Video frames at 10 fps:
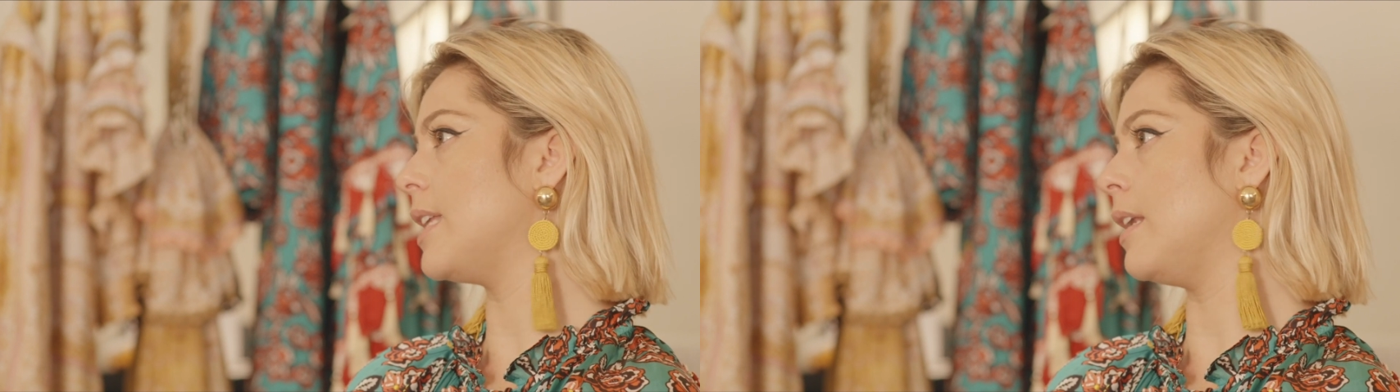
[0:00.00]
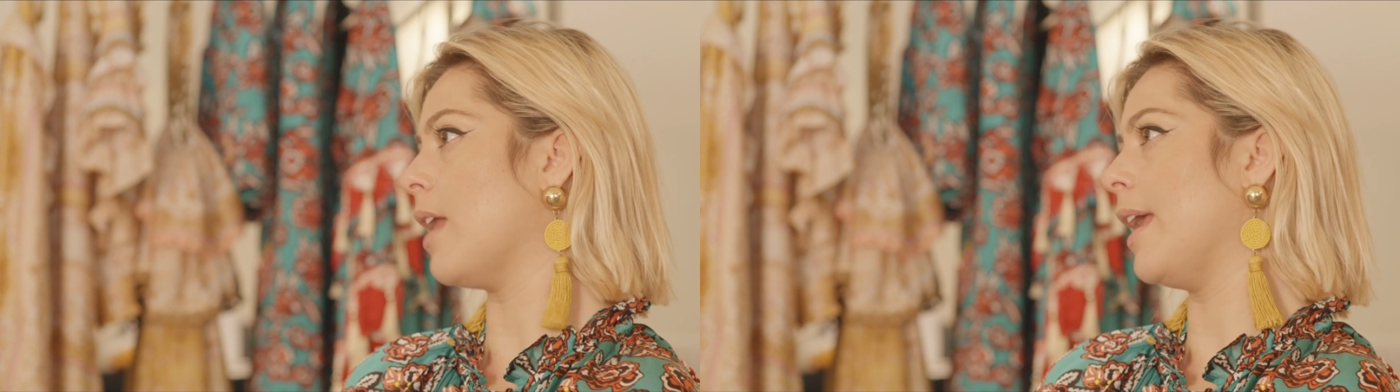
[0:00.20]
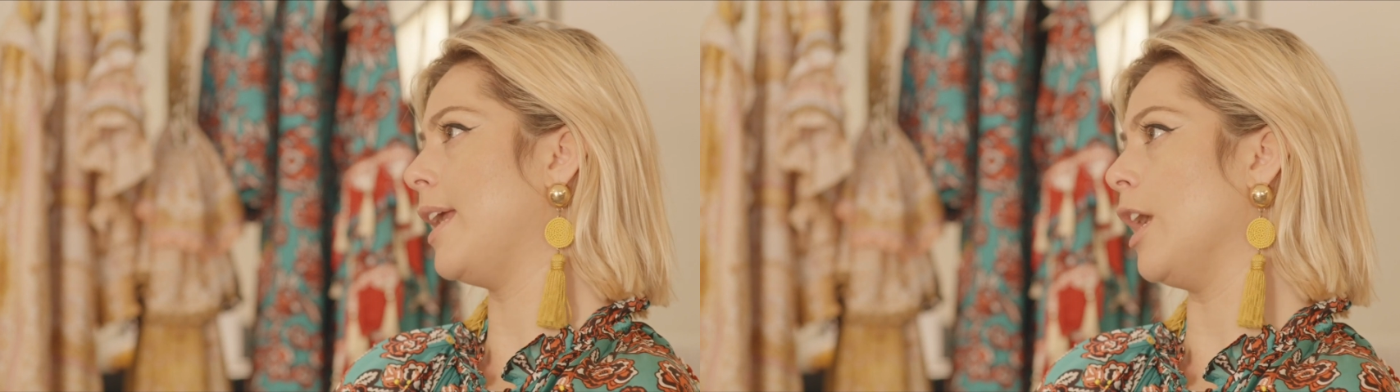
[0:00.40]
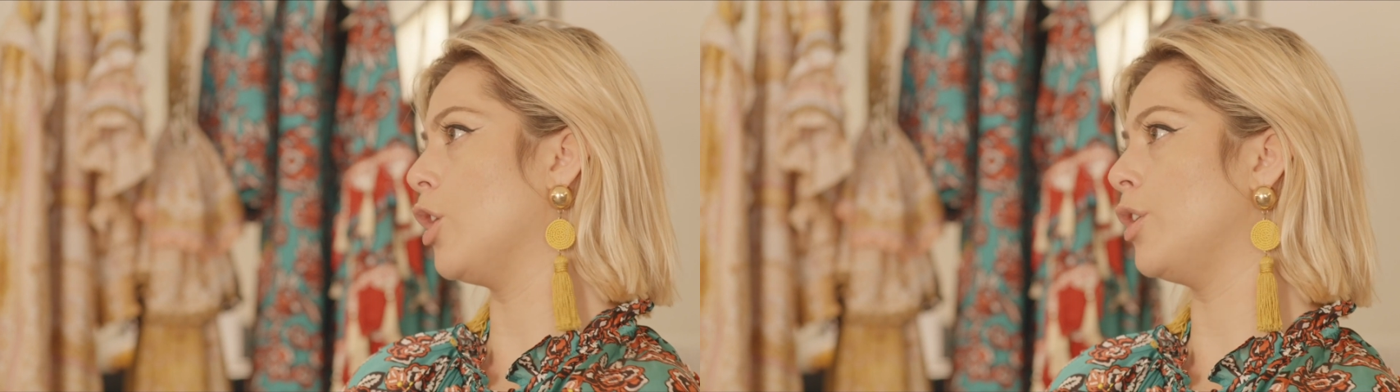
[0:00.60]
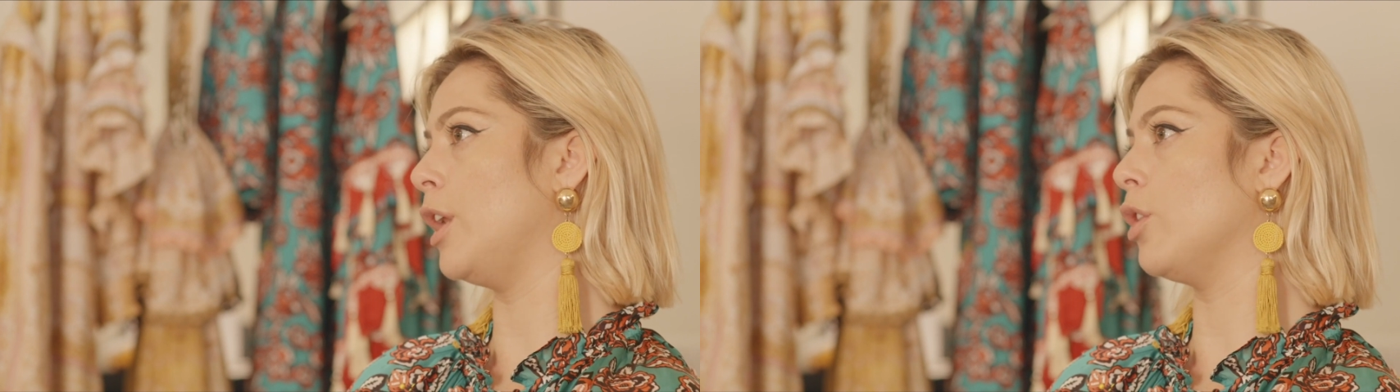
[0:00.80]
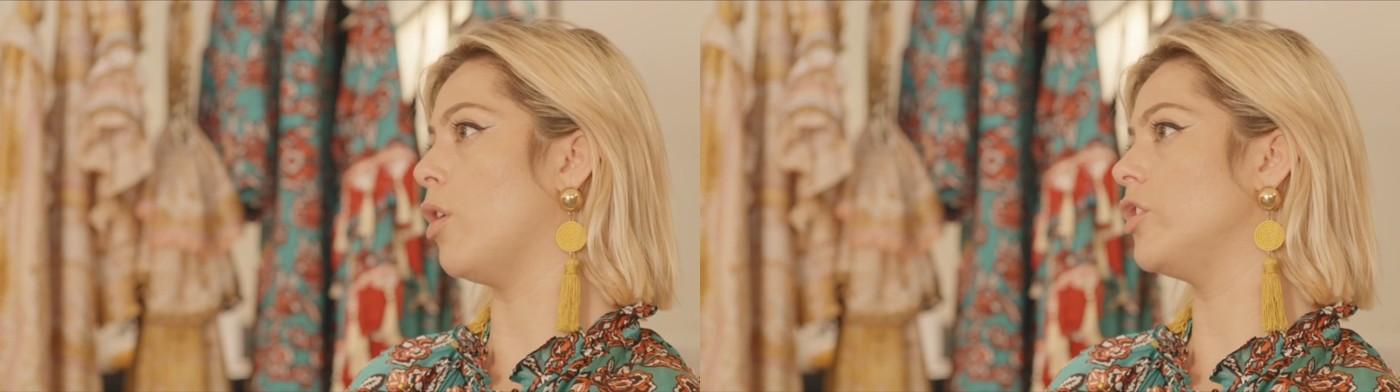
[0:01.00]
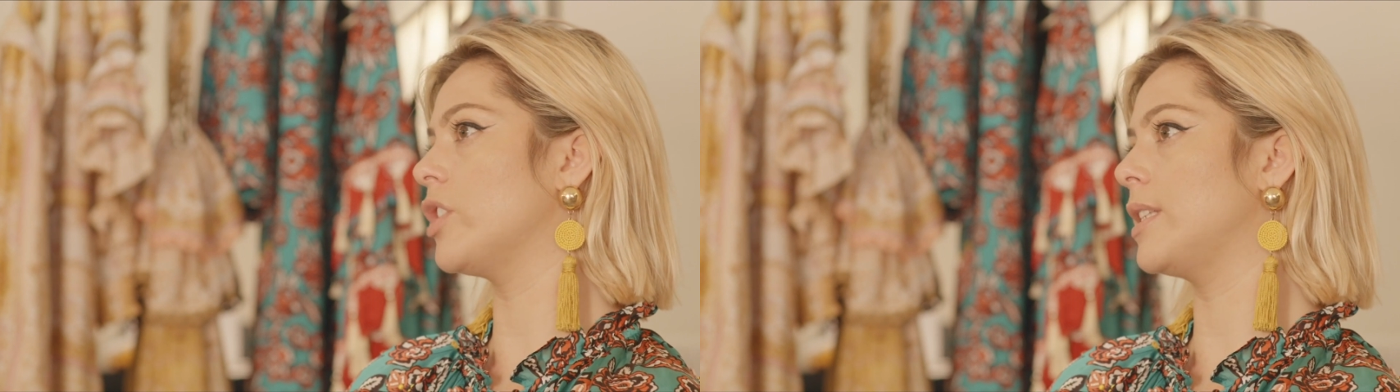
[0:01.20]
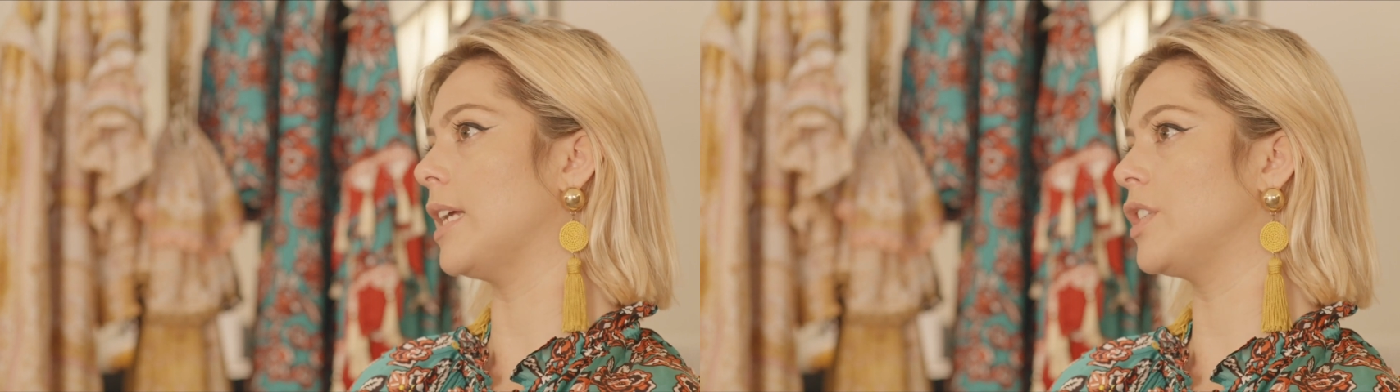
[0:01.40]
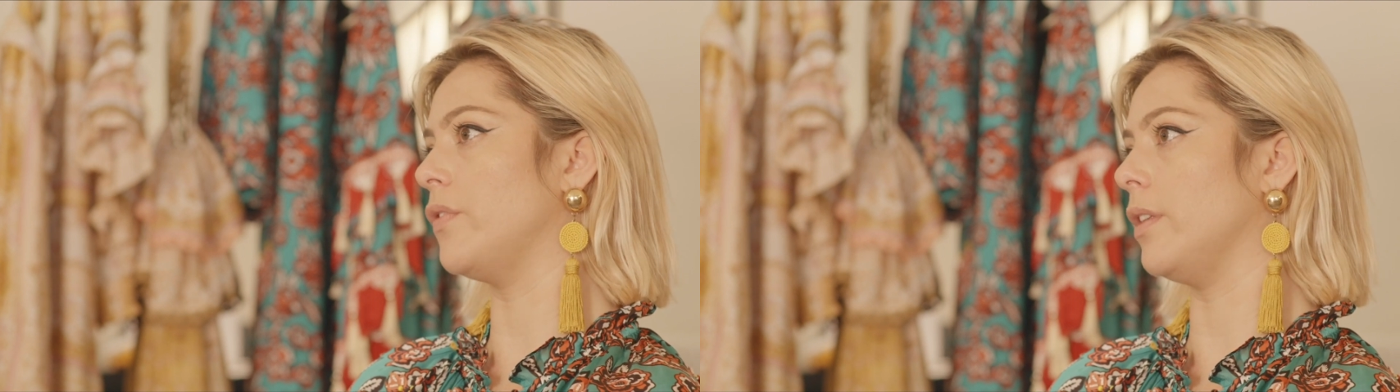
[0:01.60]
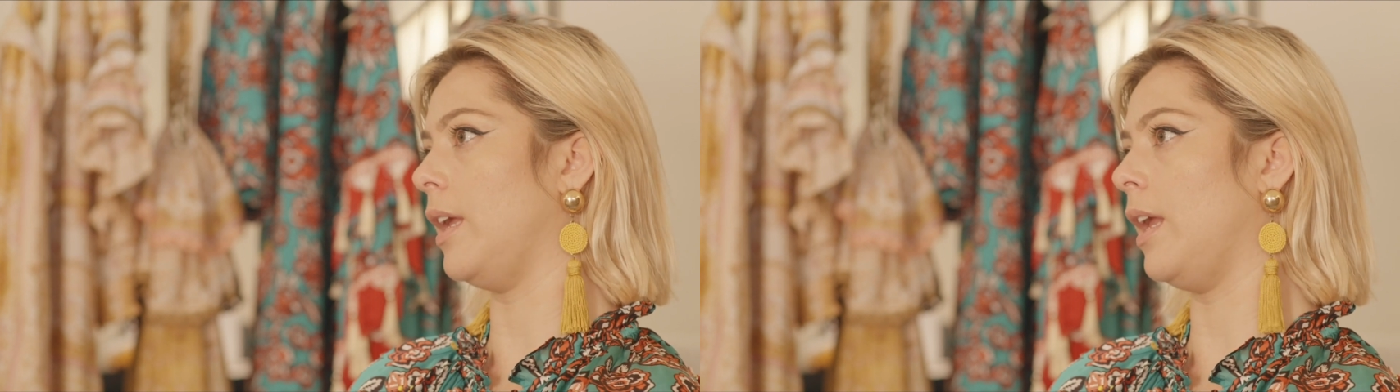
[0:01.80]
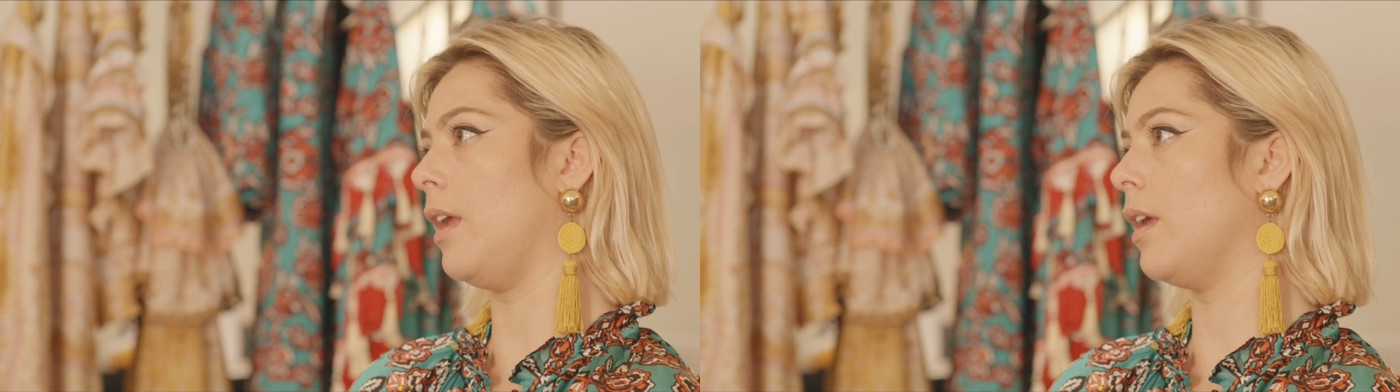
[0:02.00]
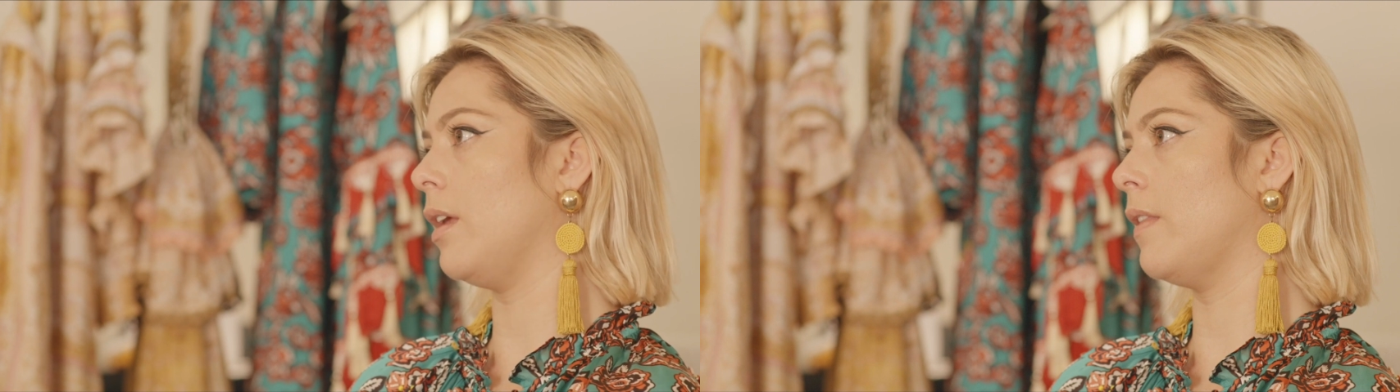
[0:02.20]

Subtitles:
and it couldn't launch successfully.